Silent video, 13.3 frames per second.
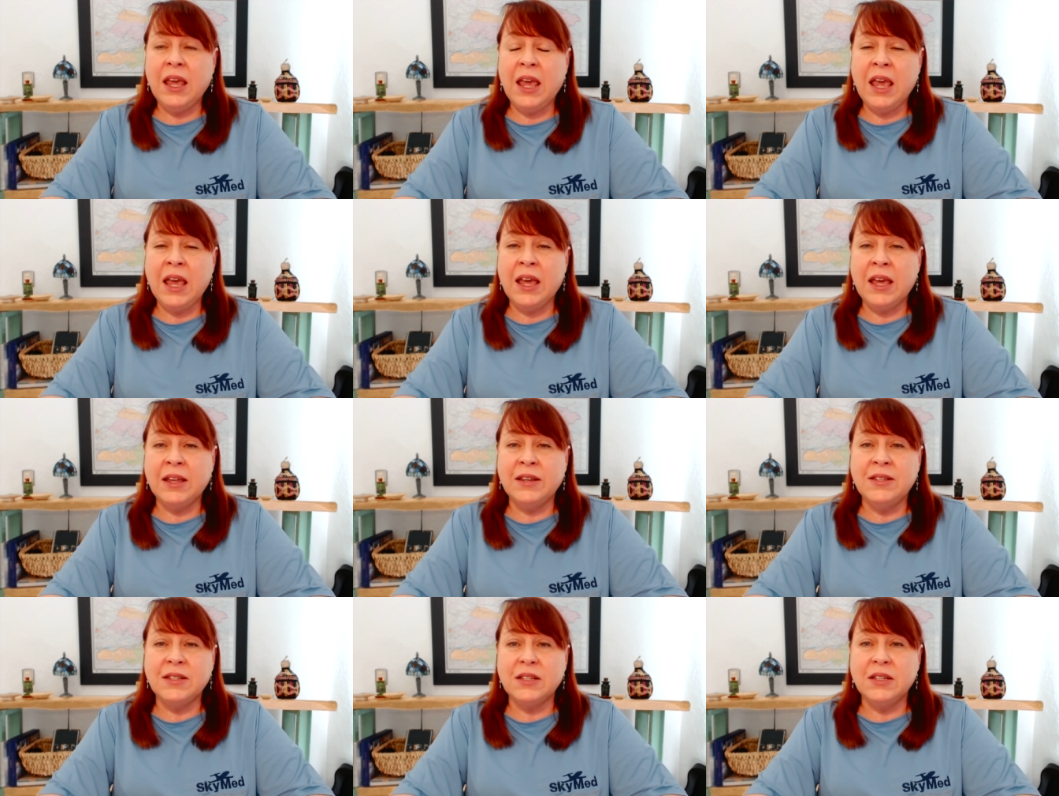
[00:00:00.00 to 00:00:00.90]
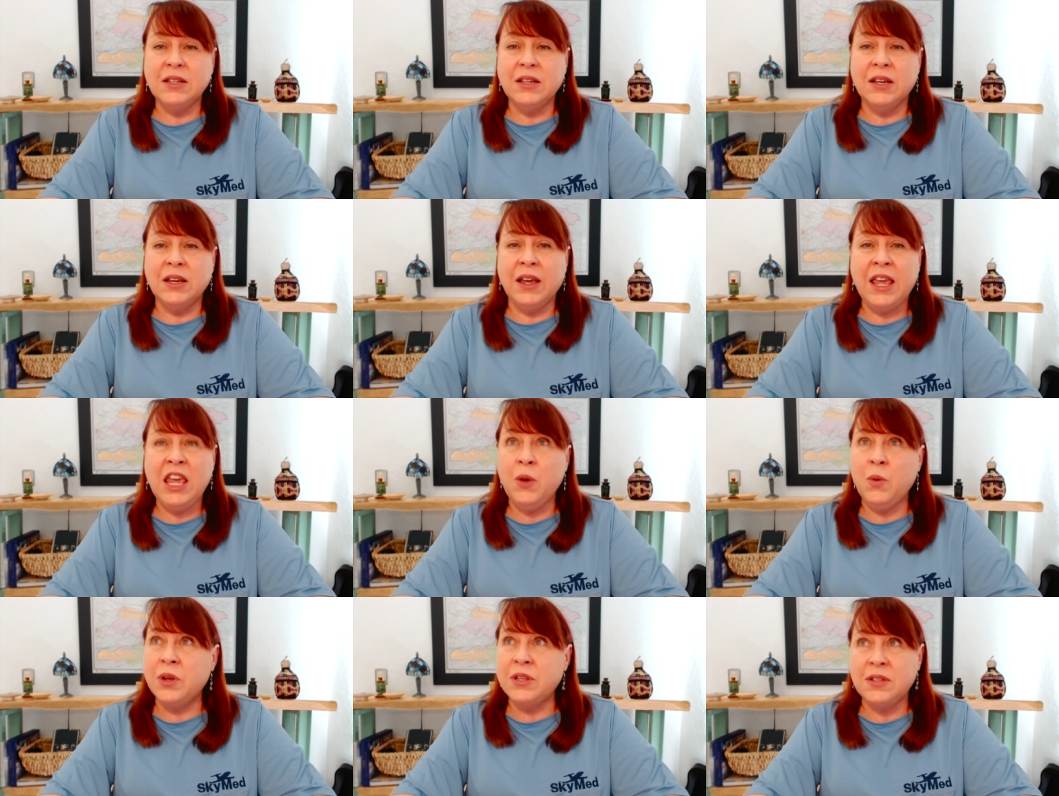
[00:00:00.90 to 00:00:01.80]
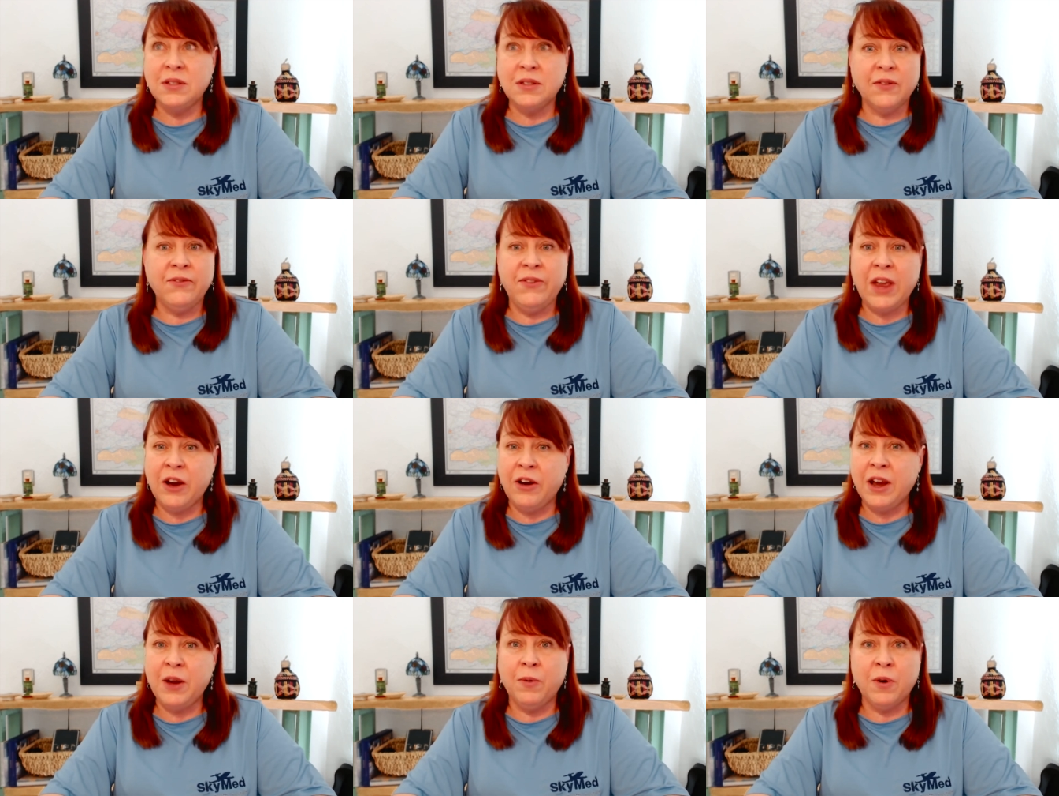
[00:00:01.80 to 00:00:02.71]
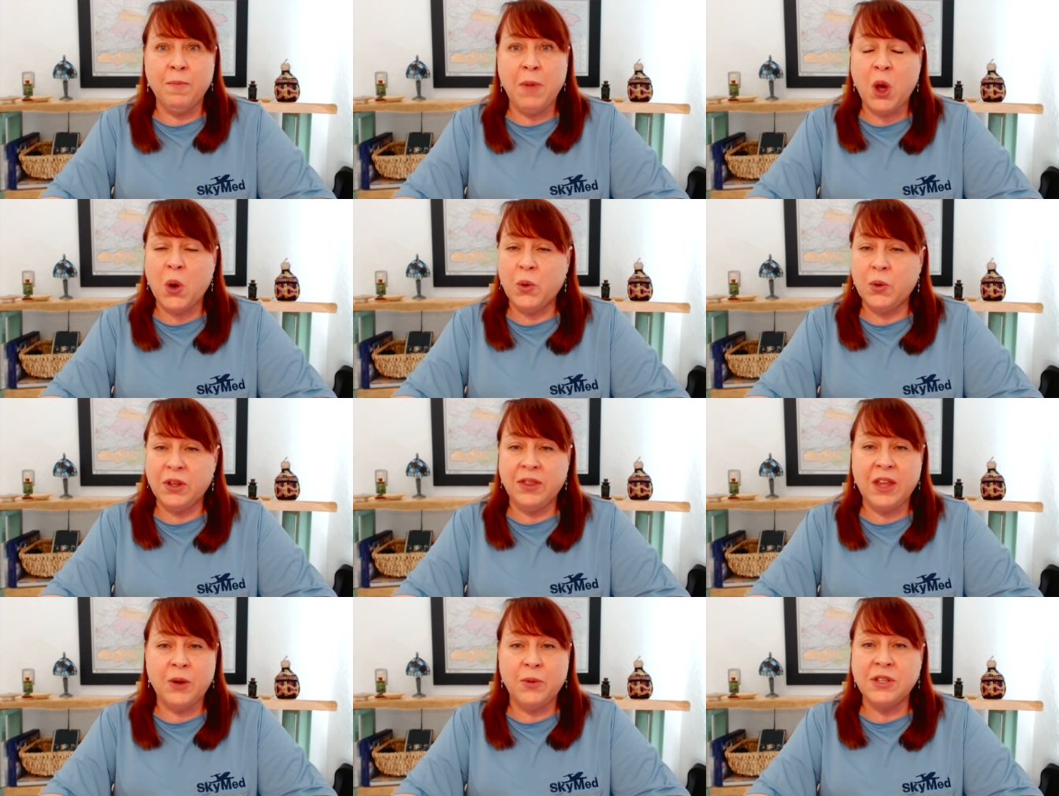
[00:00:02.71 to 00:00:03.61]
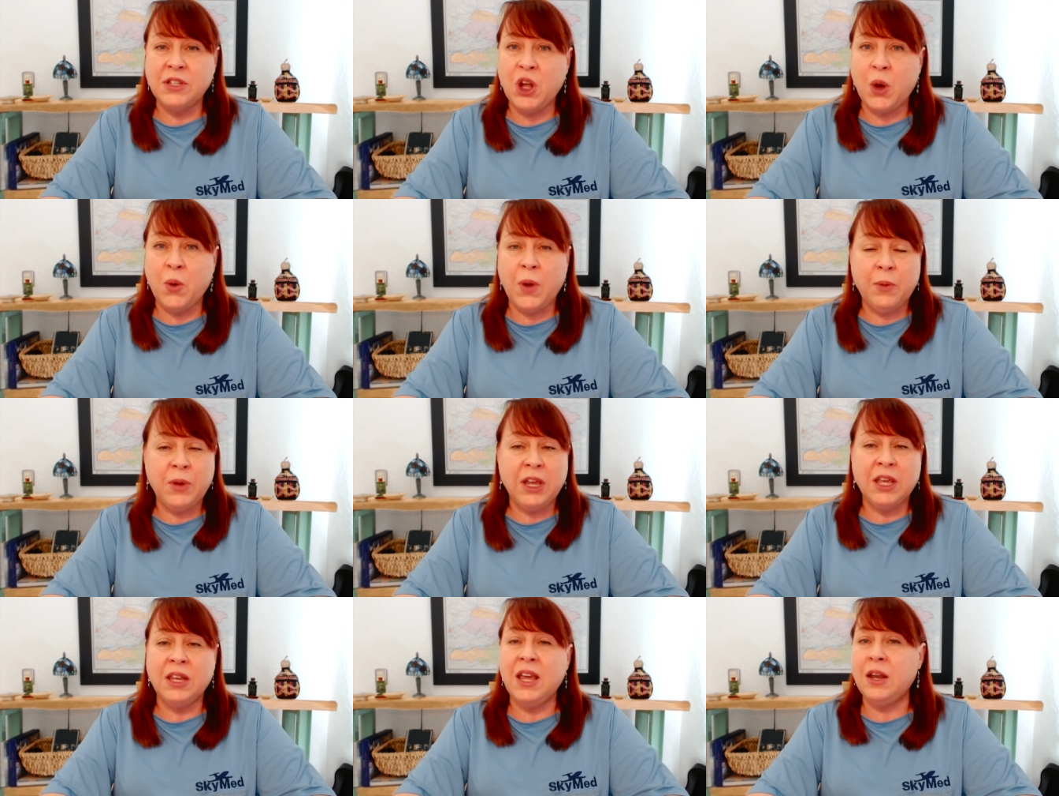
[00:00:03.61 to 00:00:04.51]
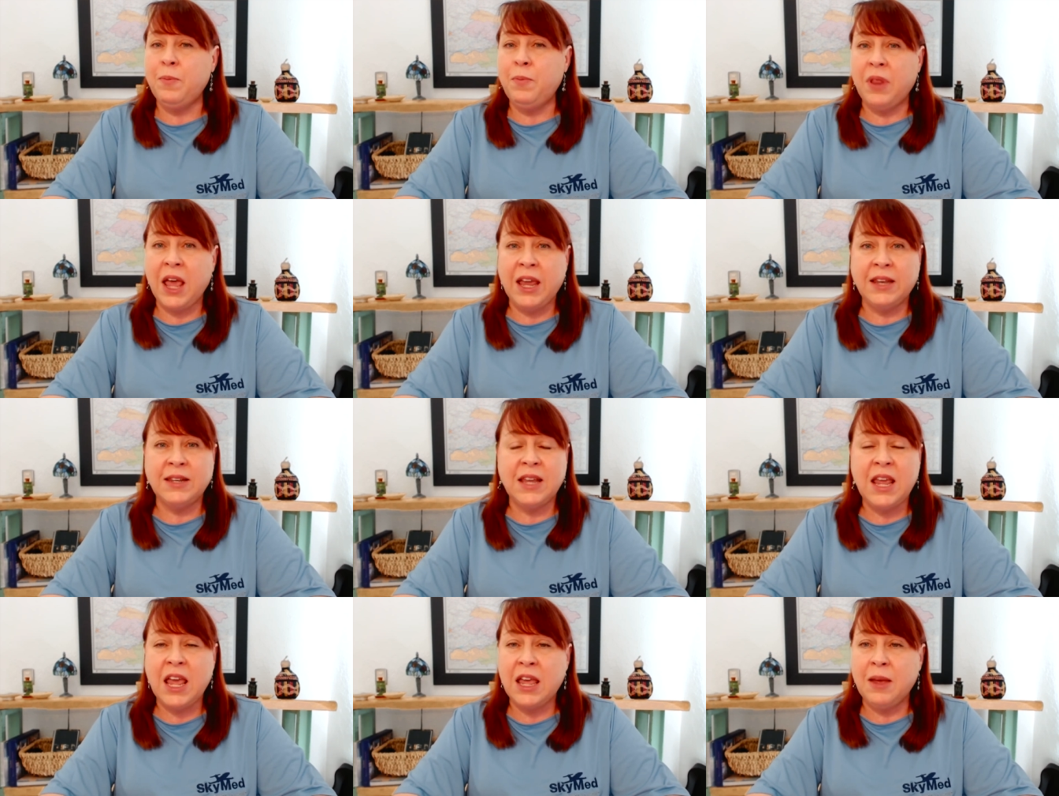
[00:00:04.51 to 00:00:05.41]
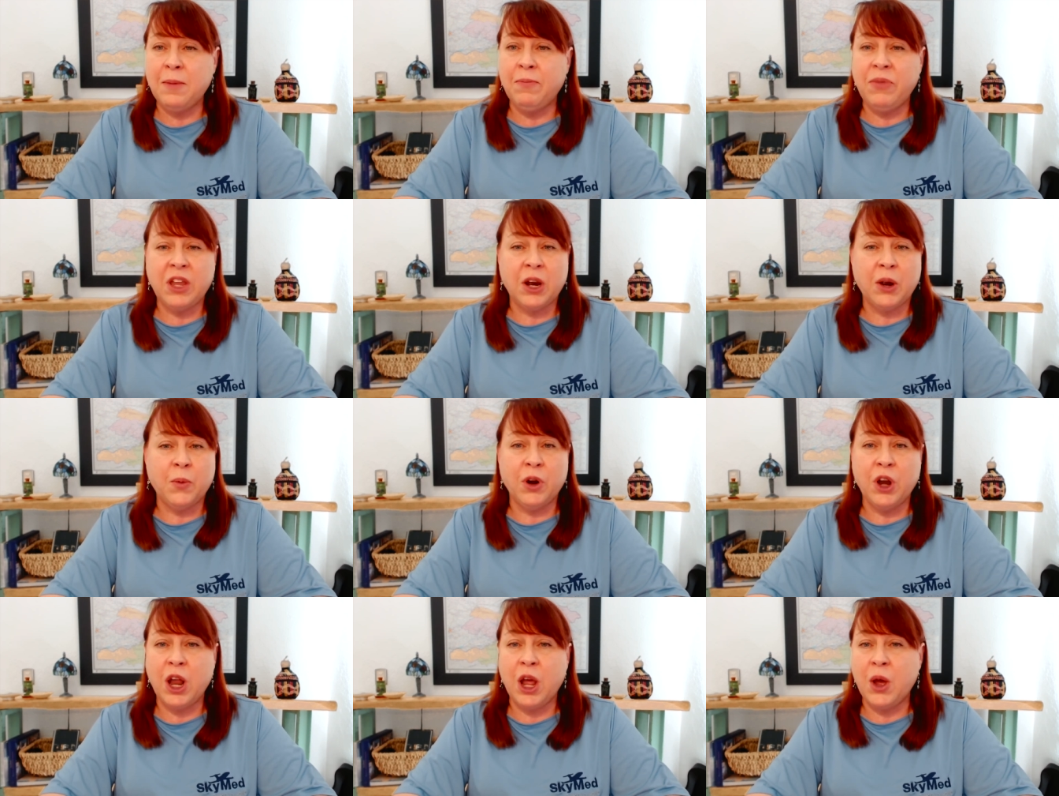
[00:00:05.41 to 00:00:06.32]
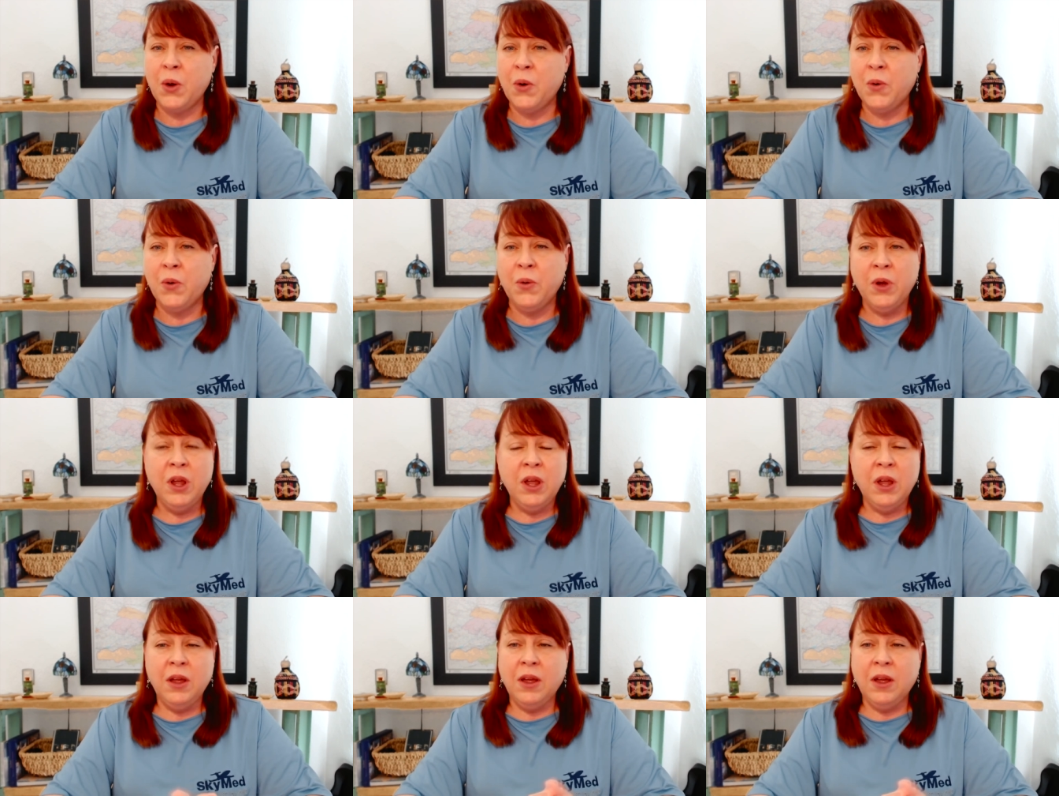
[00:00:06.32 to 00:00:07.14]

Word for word: and he was very remote. There was no way we could get a plane to him. There were no